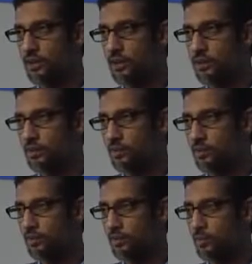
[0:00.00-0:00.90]
I want
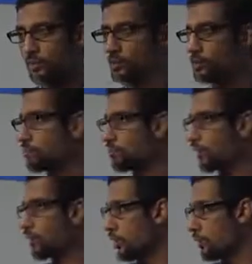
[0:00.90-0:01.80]
Google to be a
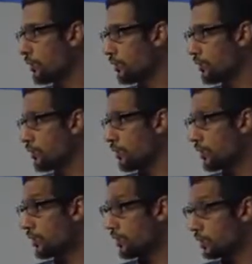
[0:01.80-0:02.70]
global company,
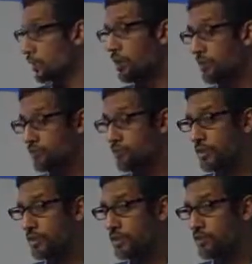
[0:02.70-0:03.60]
yet local in every
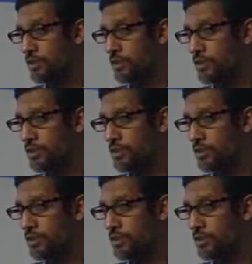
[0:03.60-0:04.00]
country.